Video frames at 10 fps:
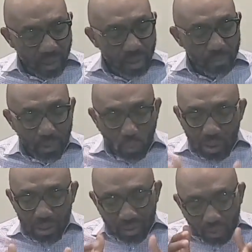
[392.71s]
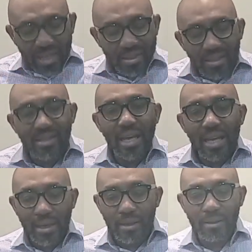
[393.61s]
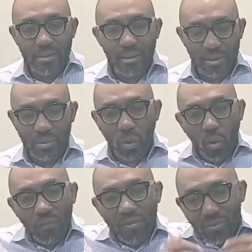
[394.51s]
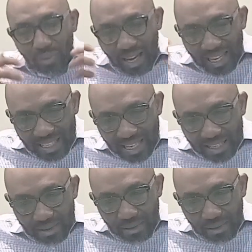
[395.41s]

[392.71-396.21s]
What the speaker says: But what Christ is saying here is this: the overriding